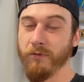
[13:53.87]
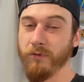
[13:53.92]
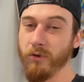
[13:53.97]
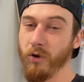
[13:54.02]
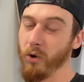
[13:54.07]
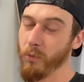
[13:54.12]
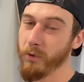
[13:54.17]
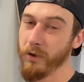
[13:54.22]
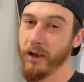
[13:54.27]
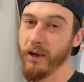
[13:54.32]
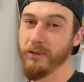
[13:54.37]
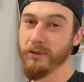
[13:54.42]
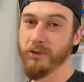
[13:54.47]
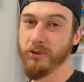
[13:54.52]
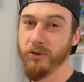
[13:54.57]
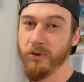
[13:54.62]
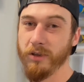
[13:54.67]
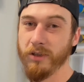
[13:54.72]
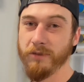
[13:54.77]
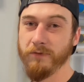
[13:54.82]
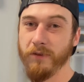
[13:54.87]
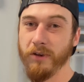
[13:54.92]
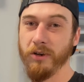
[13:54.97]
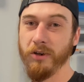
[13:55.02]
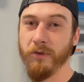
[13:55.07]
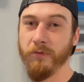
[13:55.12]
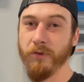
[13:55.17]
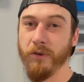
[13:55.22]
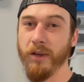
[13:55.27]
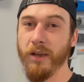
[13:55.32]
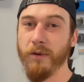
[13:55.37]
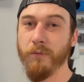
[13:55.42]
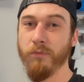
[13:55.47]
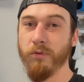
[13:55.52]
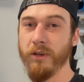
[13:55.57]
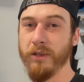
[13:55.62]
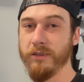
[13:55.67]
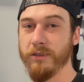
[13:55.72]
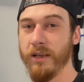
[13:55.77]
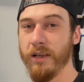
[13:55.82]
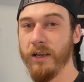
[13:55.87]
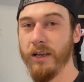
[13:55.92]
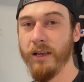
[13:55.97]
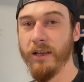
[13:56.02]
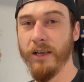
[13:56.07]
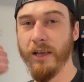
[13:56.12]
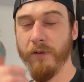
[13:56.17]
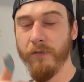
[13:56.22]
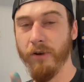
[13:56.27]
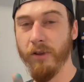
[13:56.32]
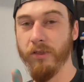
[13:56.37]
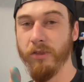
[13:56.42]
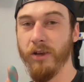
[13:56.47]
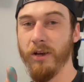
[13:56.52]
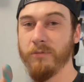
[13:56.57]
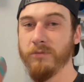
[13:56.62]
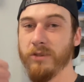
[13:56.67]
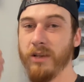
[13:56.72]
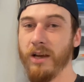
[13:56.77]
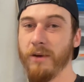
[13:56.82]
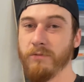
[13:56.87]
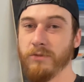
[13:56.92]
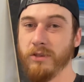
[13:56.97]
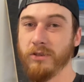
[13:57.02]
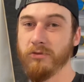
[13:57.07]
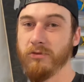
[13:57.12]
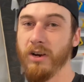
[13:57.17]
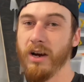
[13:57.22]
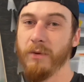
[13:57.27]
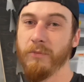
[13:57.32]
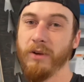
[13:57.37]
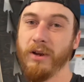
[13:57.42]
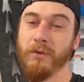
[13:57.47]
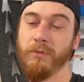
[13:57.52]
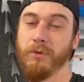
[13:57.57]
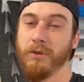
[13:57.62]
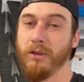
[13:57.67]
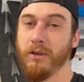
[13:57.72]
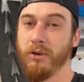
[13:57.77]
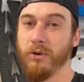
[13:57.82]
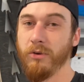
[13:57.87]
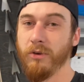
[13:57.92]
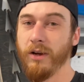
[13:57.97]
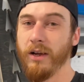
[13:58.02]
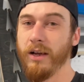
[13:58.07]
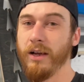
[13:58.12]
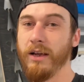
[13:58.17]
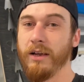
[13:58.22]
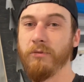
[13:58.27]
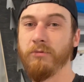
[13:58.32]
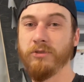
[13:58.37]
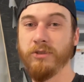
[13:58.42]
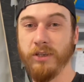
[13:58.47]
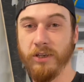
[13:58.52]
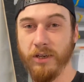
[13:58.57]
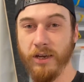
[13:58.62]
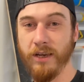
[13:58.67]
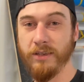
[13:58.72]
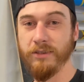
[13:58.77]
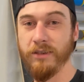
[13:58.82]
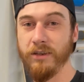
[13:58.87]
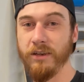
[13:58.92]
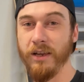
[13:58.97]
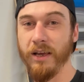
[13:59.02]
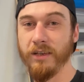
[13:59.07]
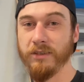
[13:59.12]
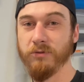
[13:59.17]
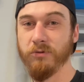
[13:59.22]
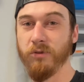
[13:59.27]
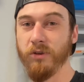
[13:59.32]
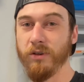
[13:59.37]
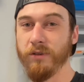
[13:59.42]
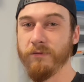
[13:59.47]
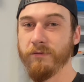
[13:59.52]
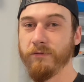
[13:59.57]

Hope you guys enjoyed this video. If you did, please give it a thumbs up, subscribe down below, and see you guys in the next one.